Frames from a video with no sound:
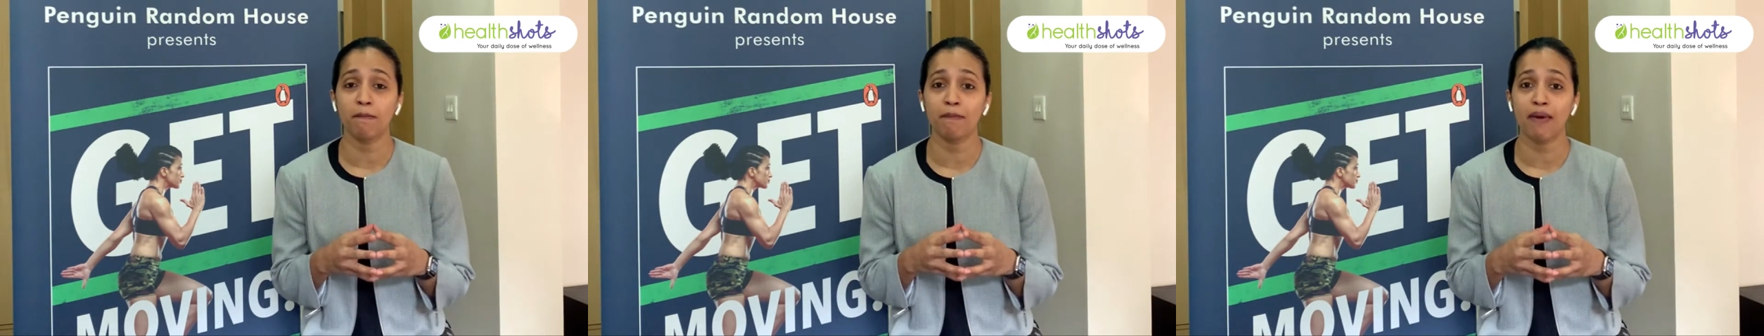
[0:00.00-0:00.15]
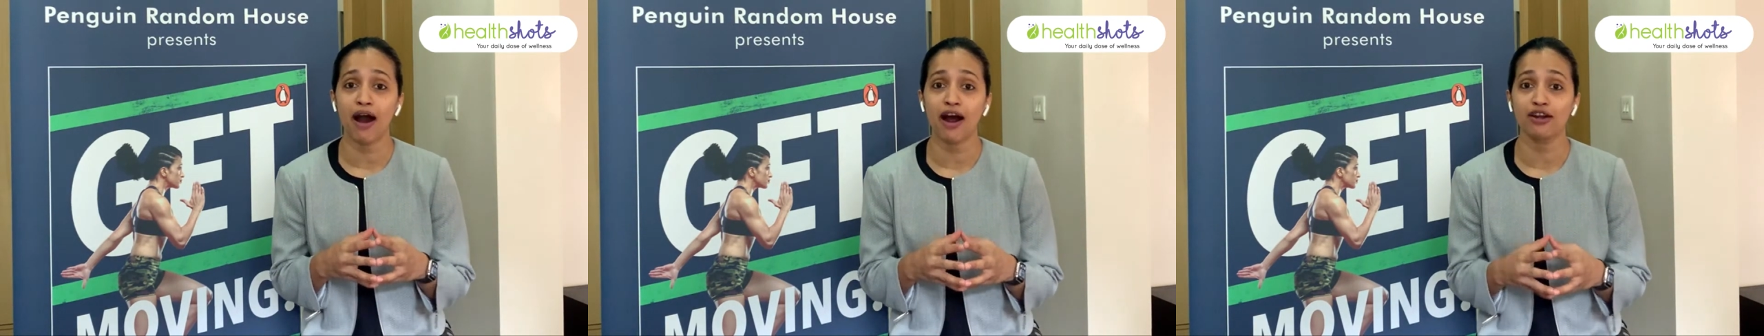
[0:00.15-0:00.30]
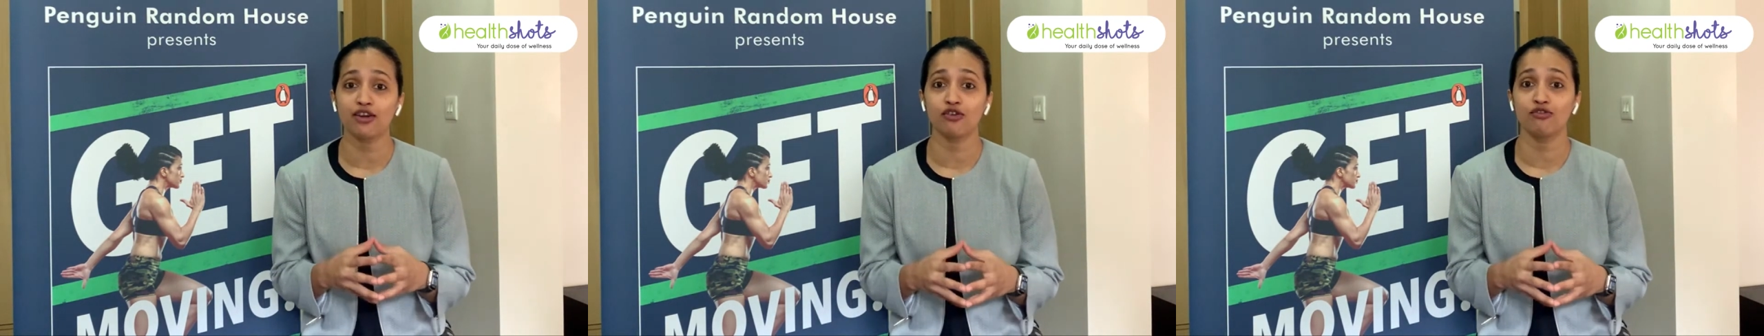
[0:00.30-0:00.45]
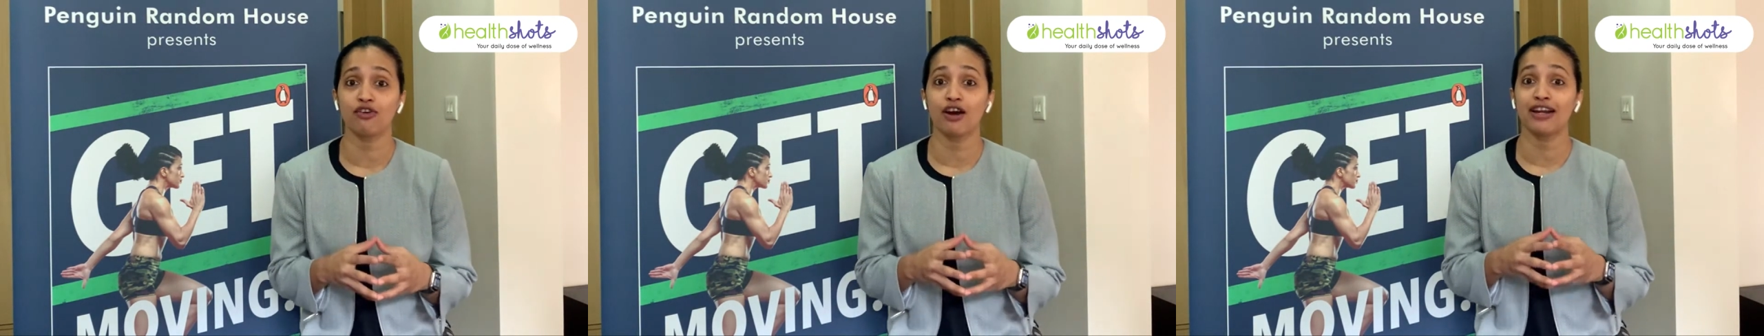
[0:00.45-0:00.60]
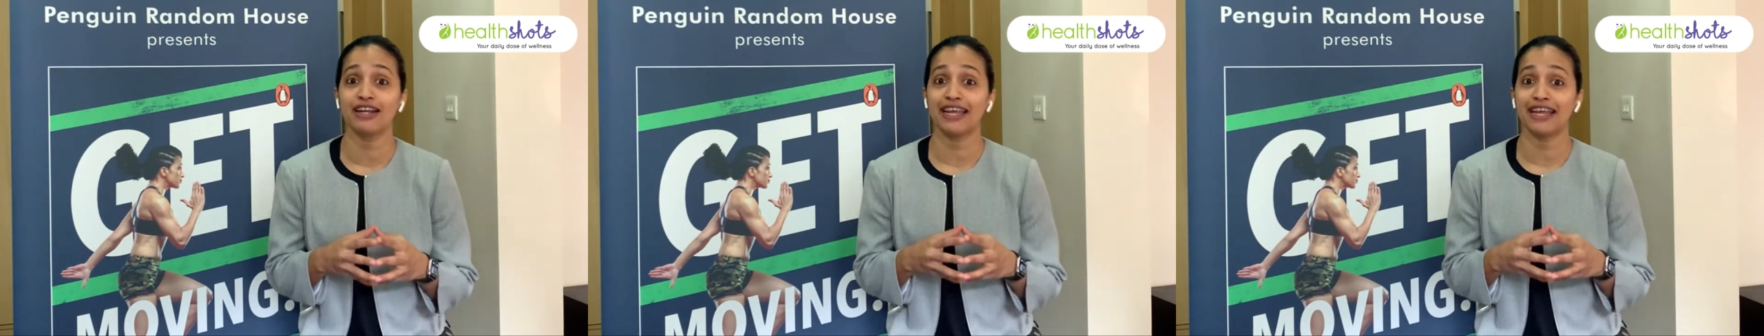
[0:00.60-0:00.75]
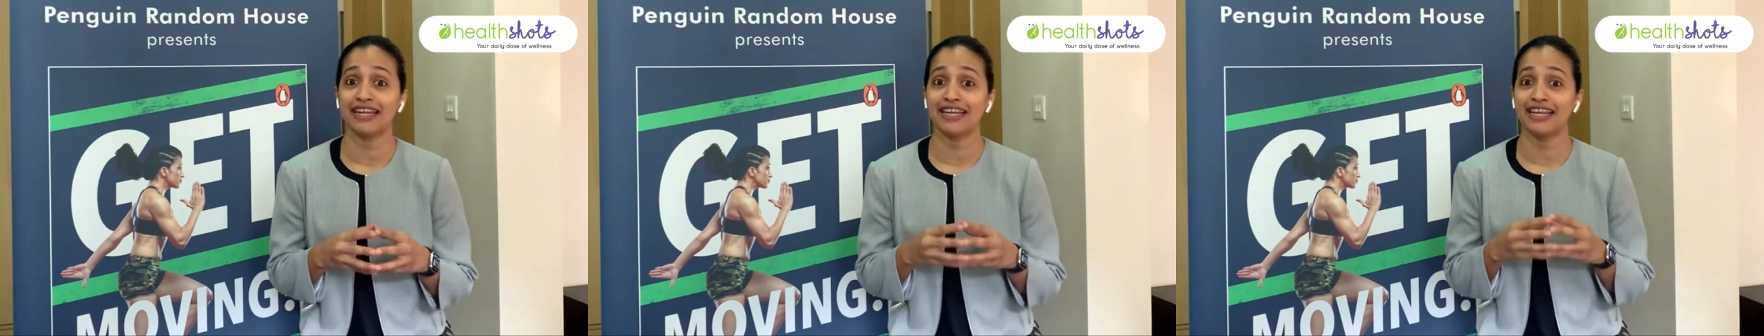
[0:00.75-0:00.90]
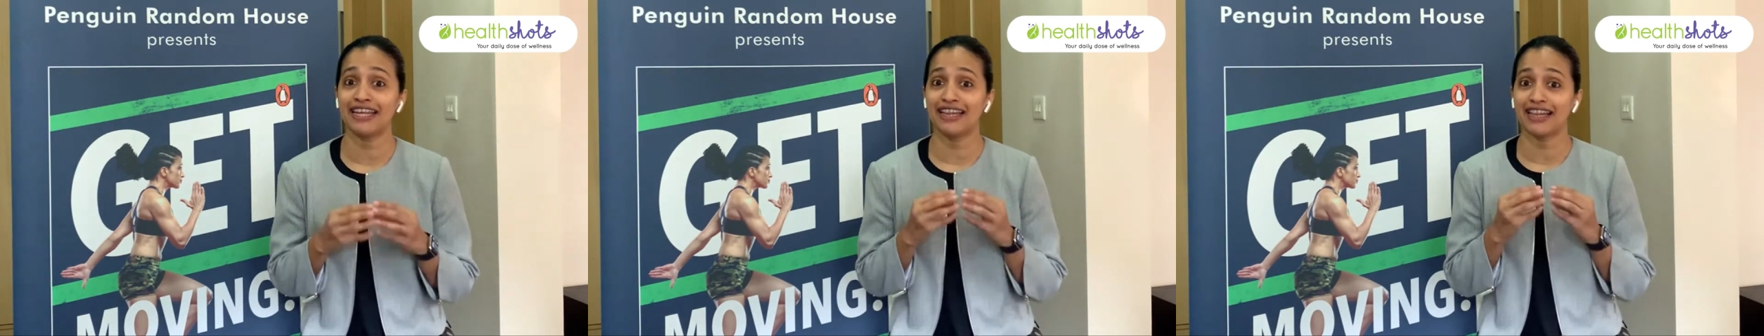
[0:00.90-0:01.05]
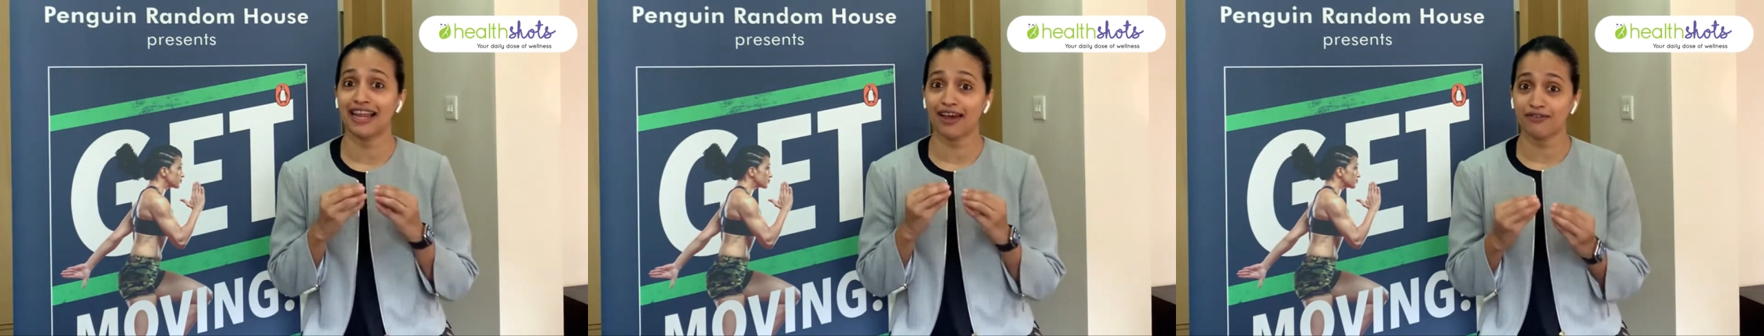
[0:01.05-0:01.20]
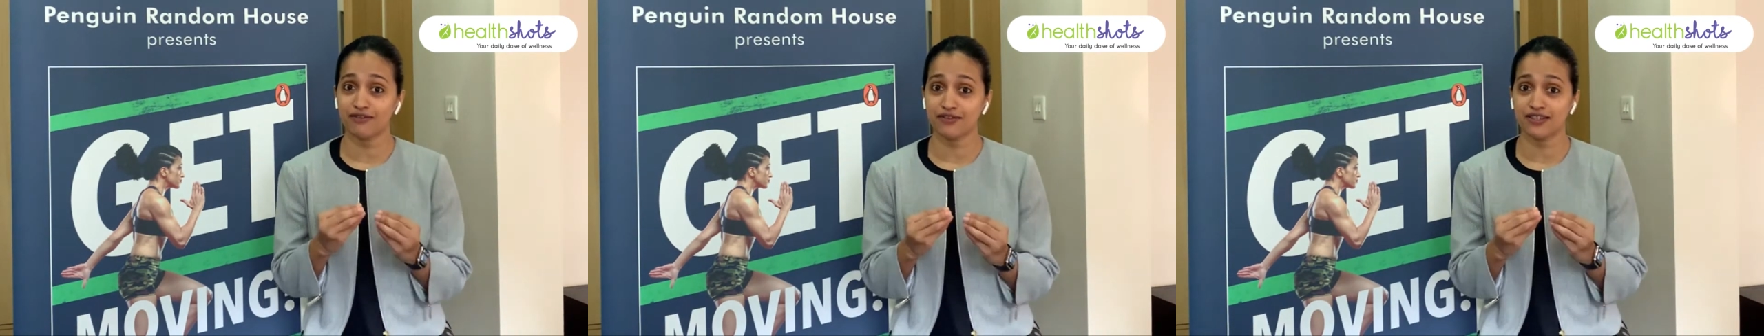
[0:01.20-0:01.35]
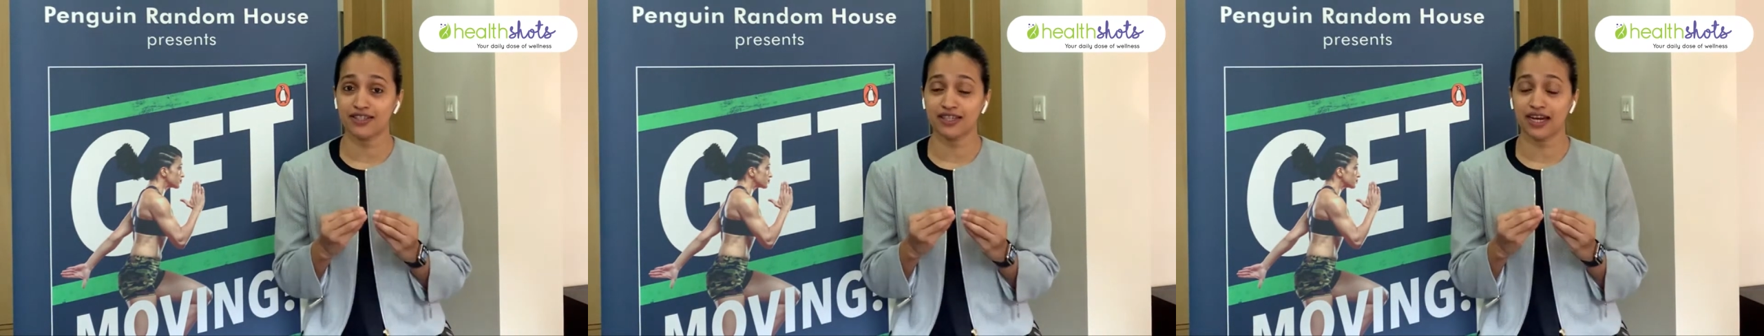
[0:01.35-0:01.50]
part of our daily
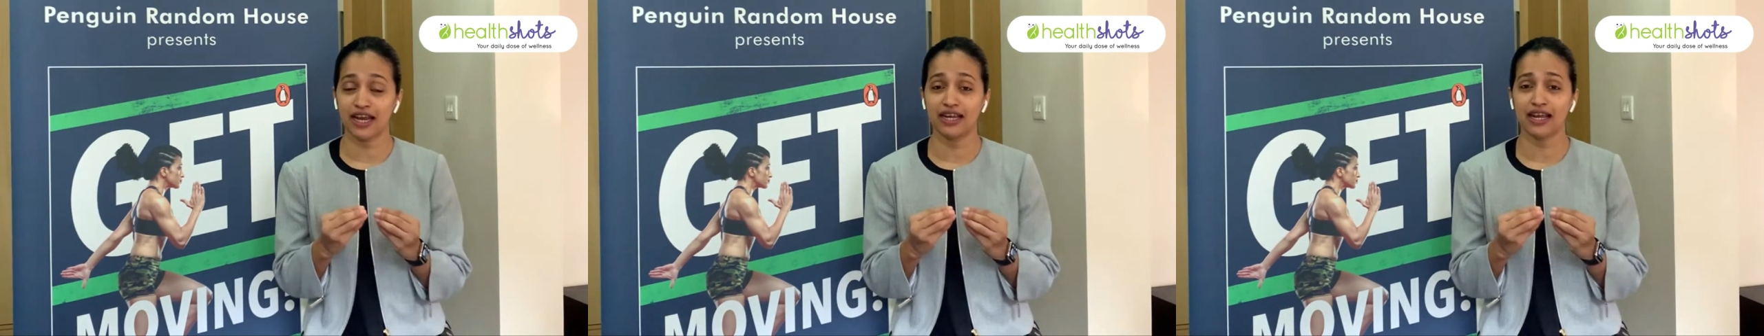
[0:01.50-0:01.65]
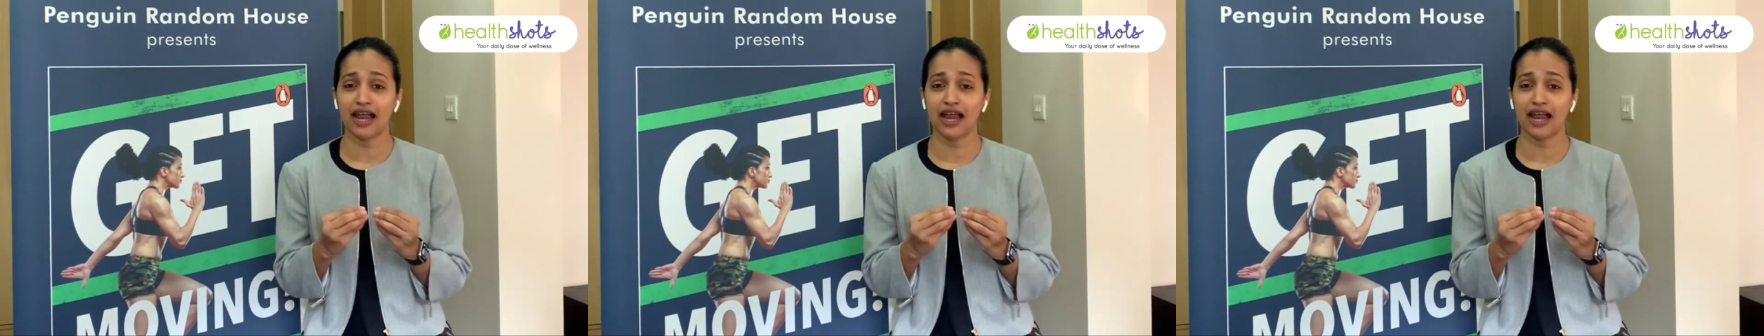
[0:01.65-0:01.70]
lifestyle,